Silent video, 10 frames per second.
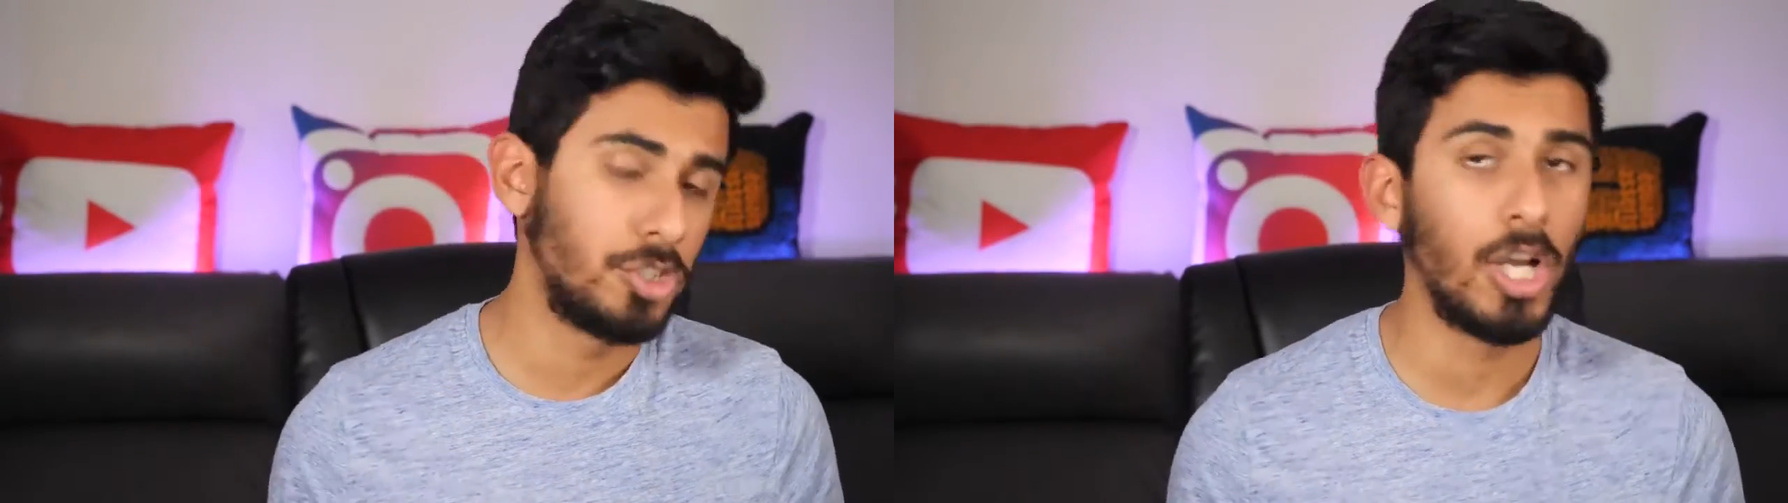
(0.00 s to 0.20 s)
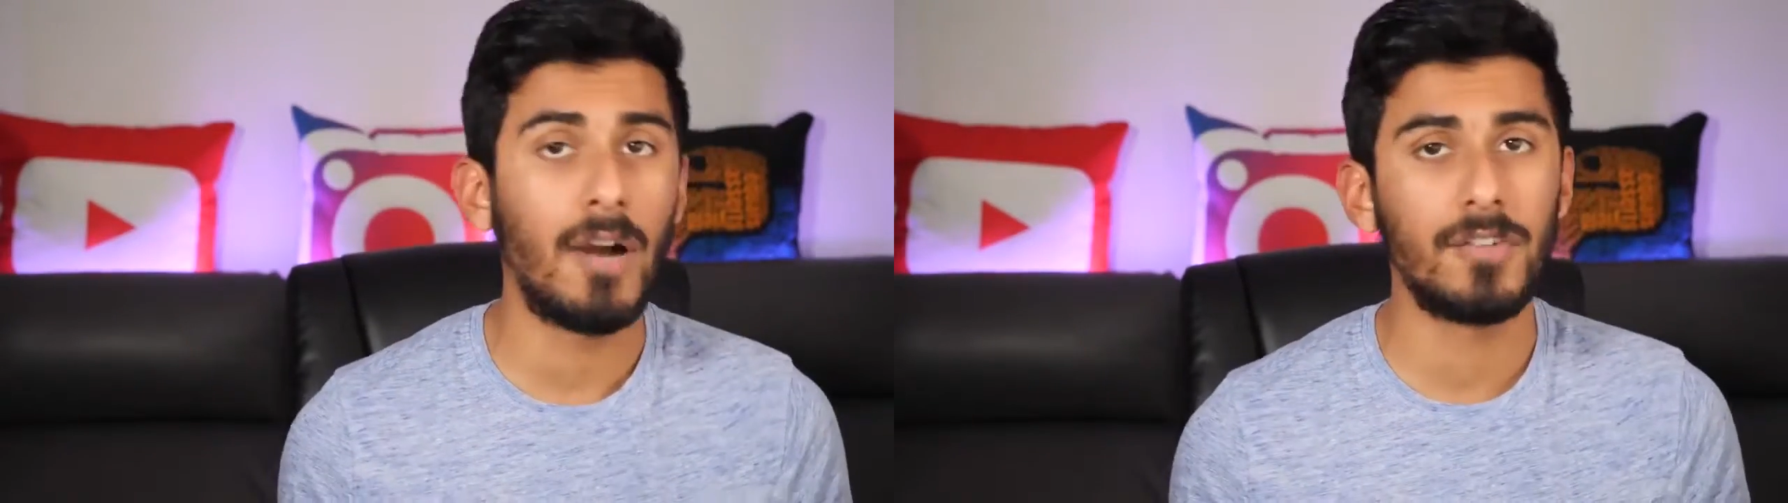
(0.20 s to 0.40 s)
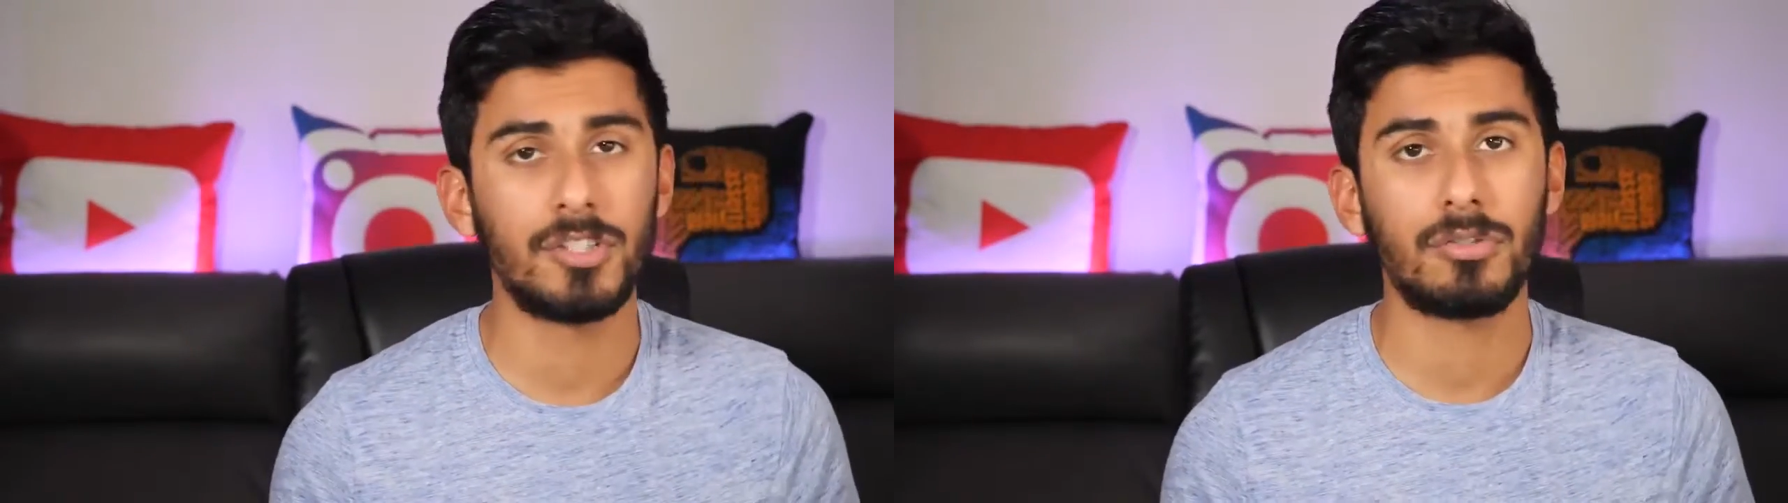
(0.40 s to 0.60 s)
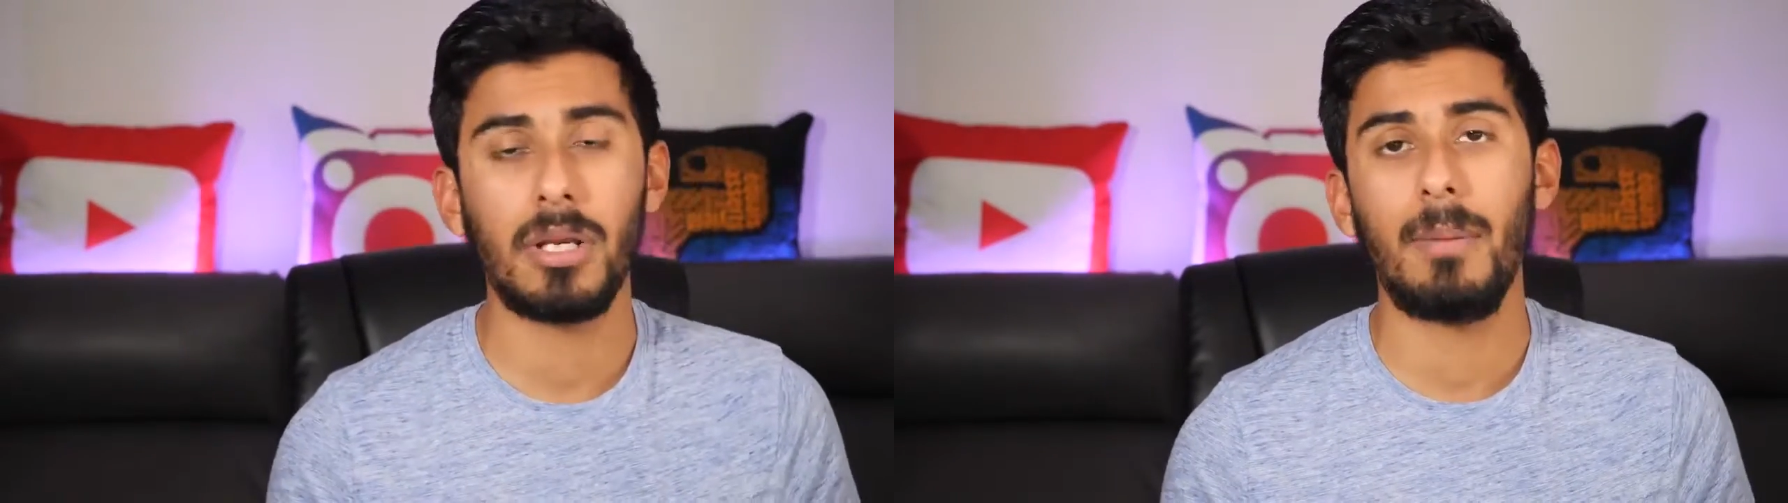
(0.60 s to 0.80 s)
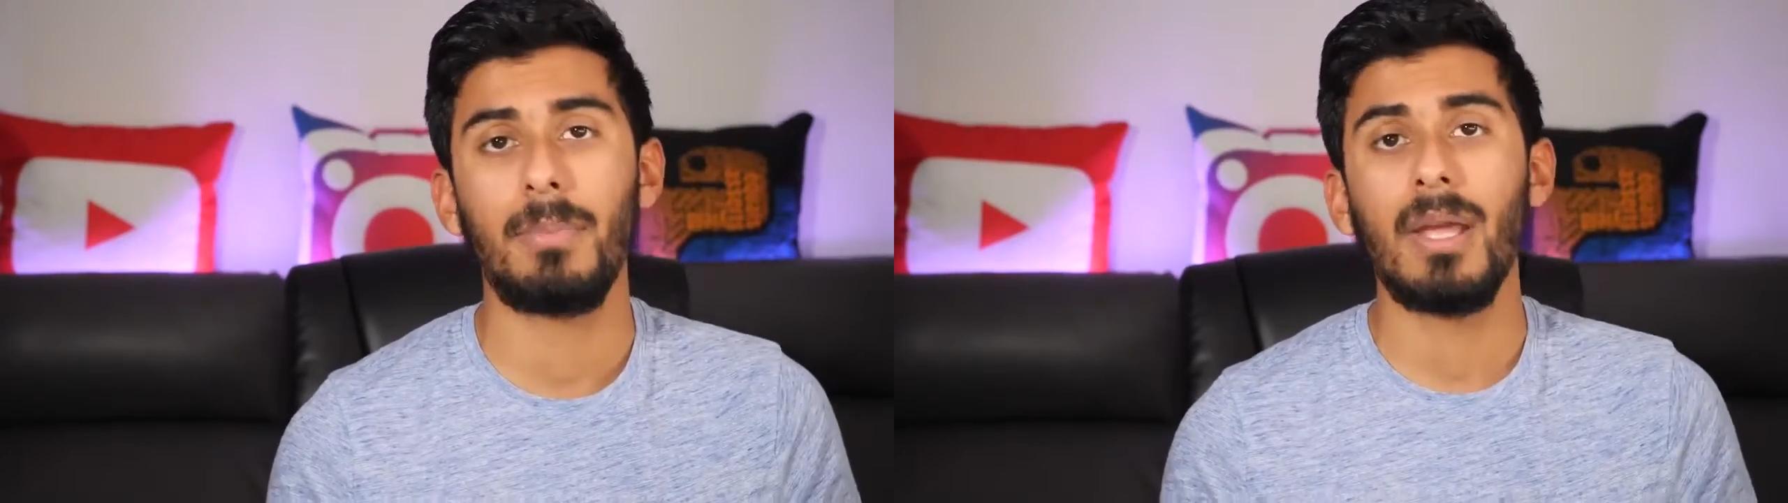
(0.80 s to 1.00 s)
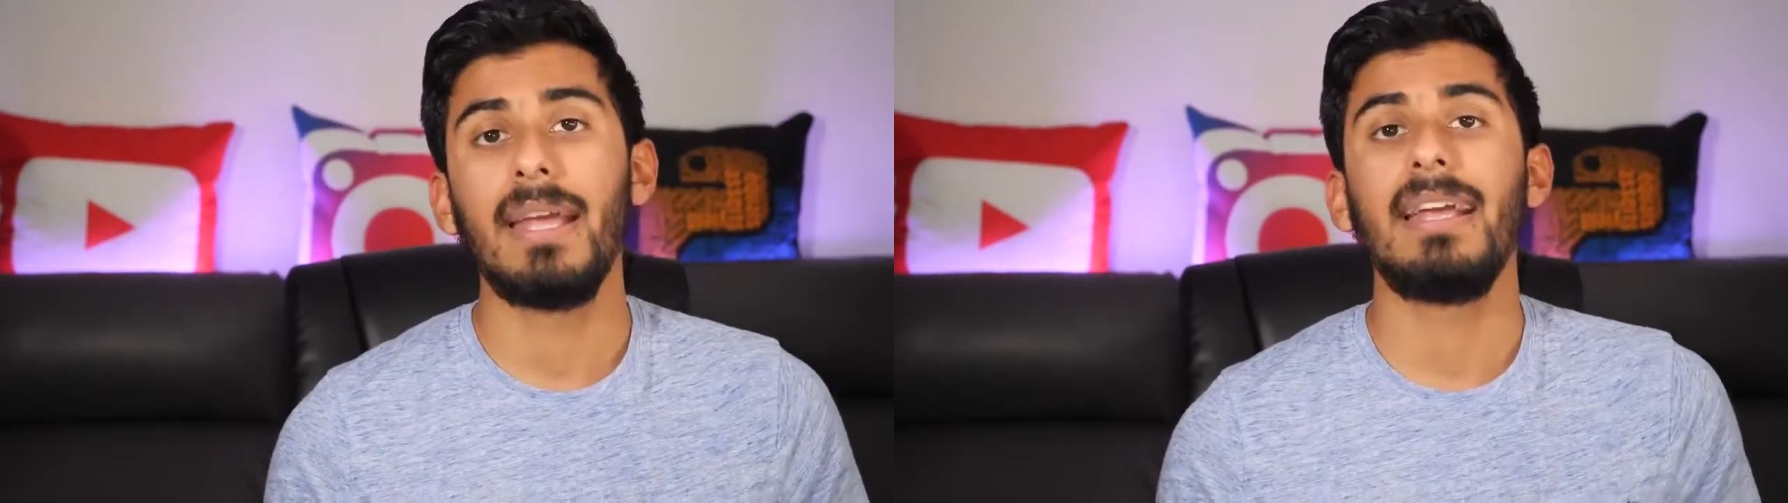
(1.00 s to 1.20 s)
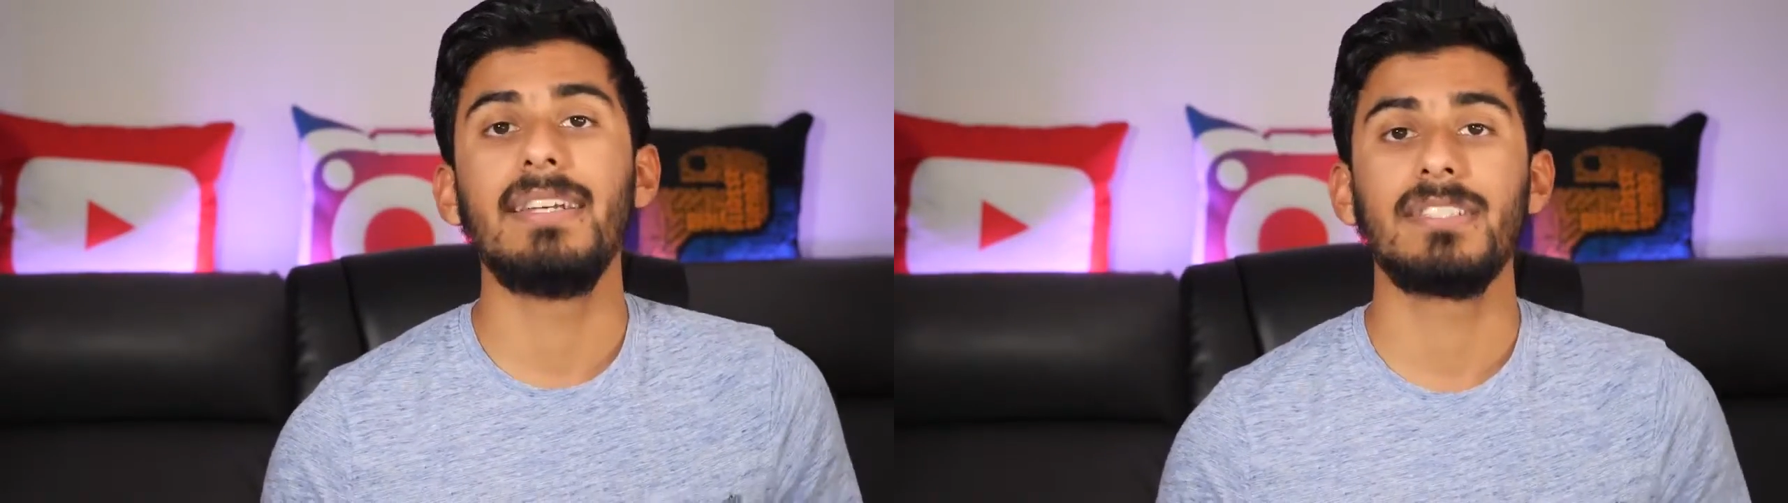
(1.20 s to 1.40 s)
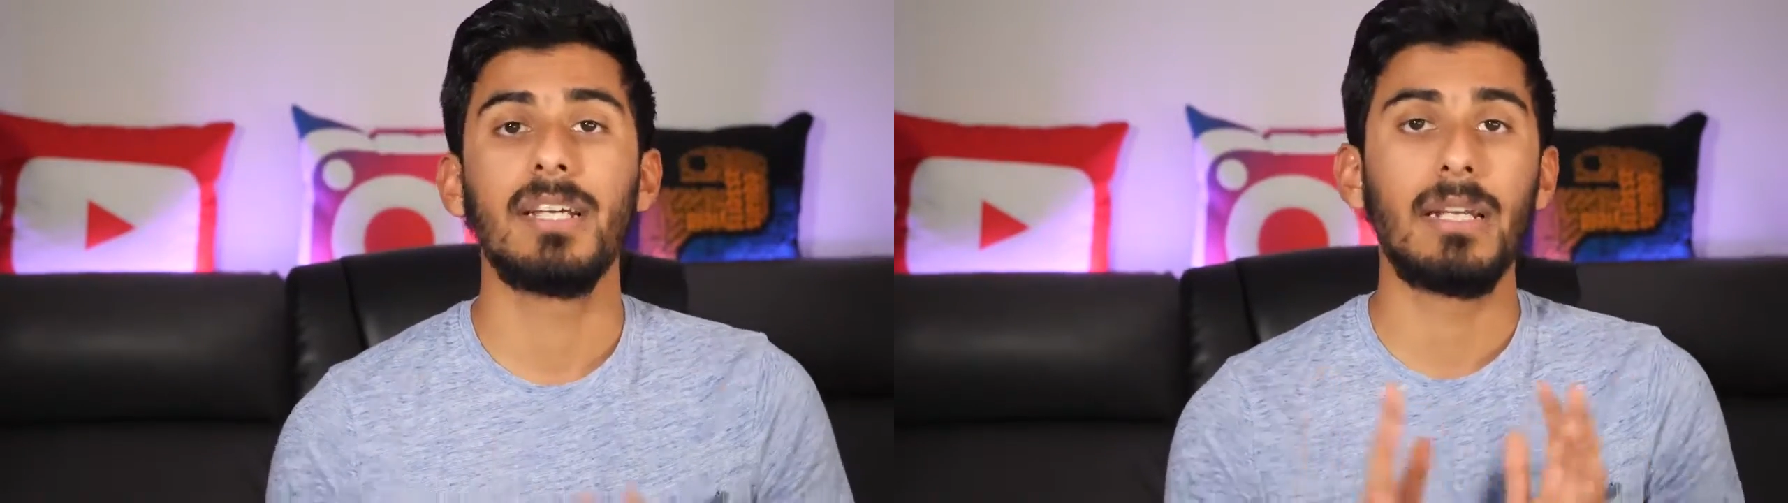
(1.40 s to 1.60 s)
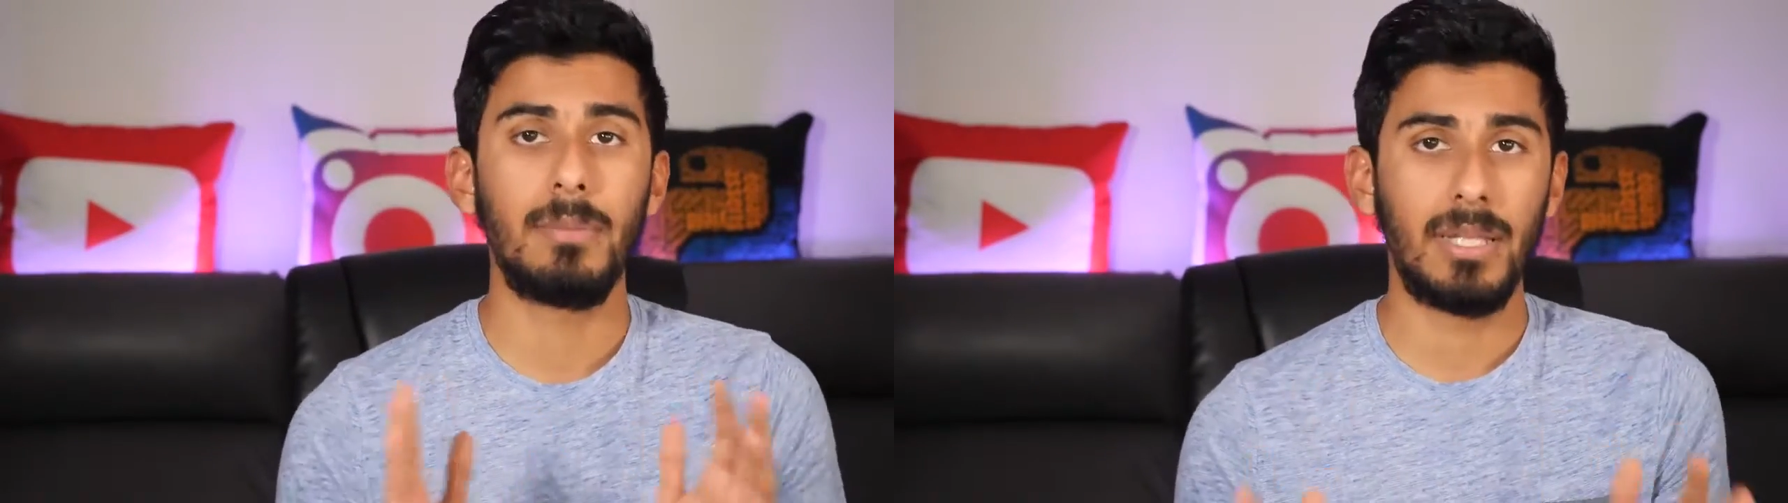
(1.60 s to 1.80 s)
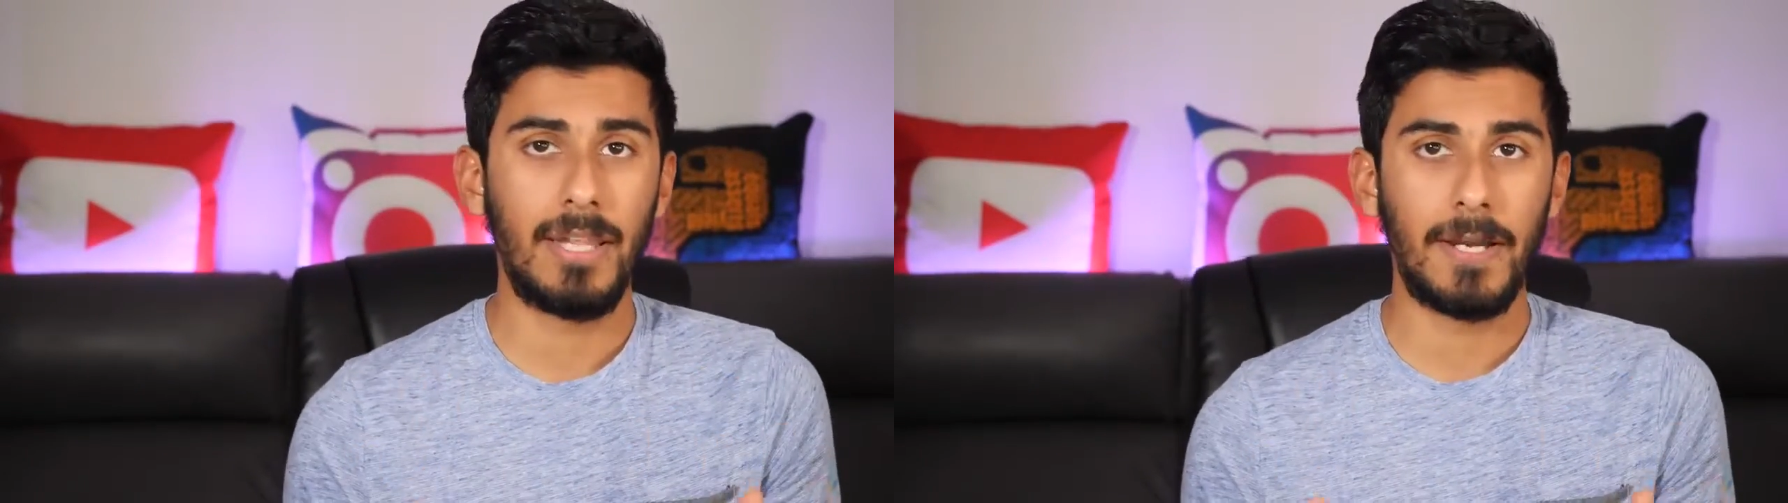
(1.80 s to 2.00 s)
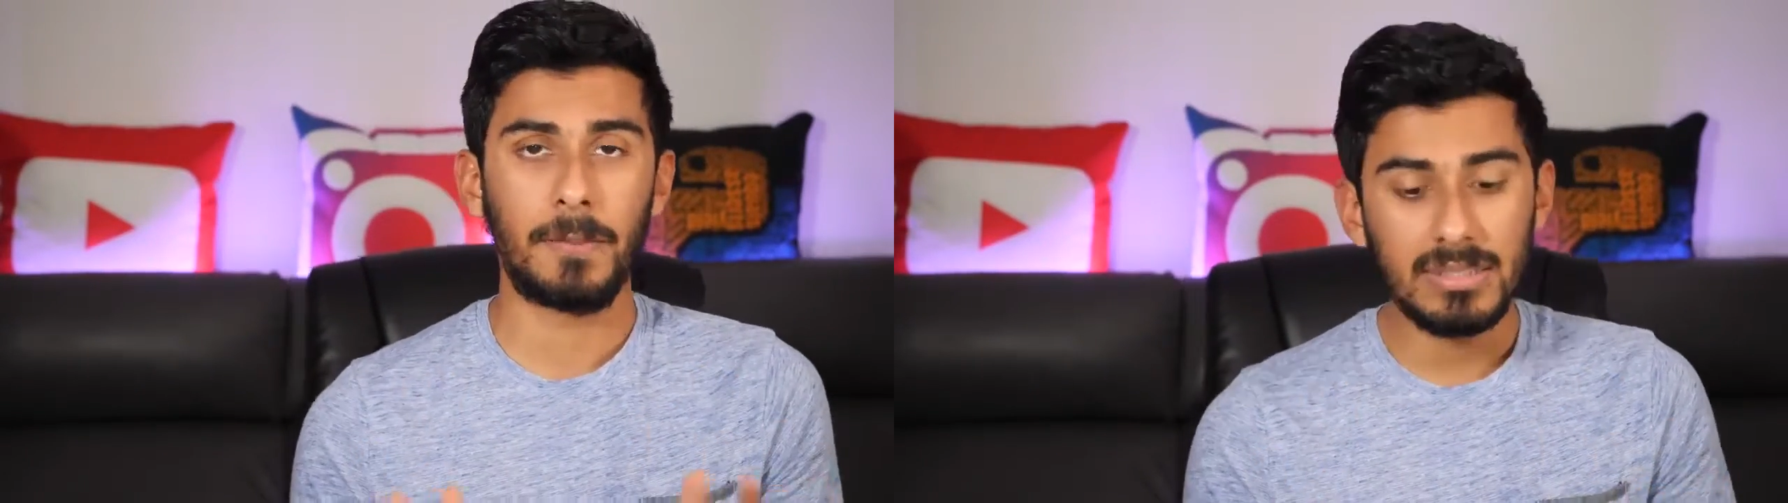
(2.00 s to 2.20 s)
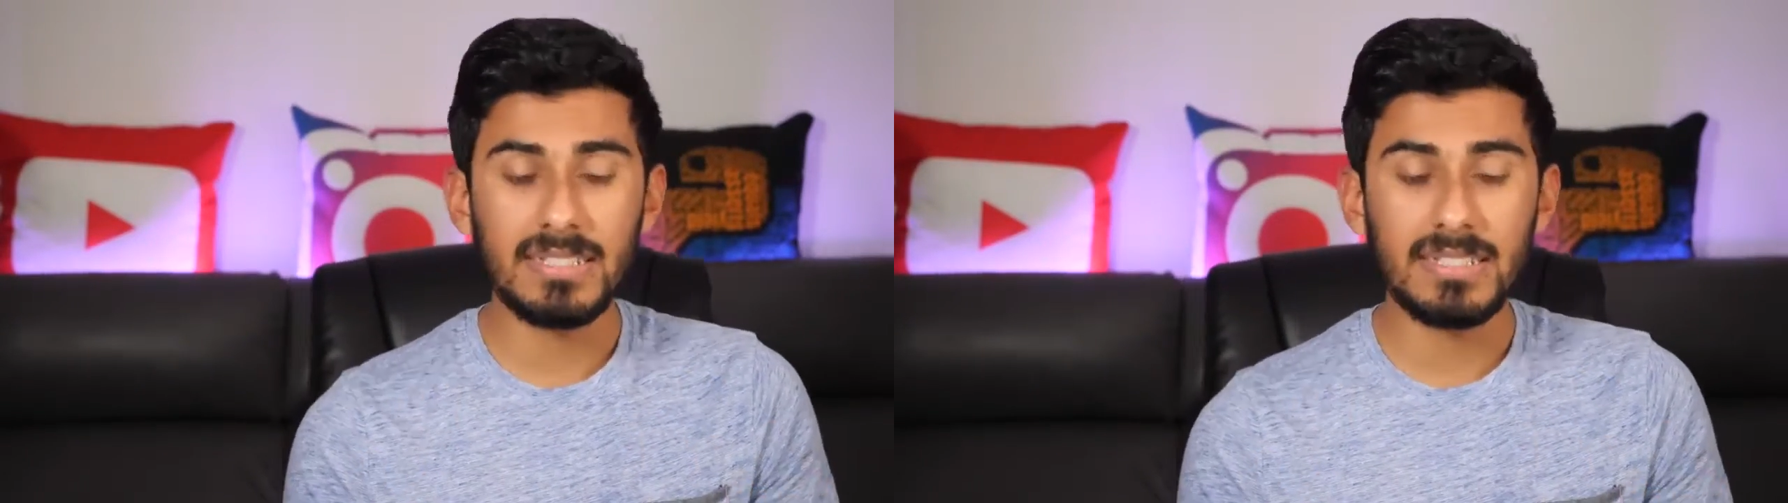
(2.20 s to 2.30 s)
JavaScript is gonna be there.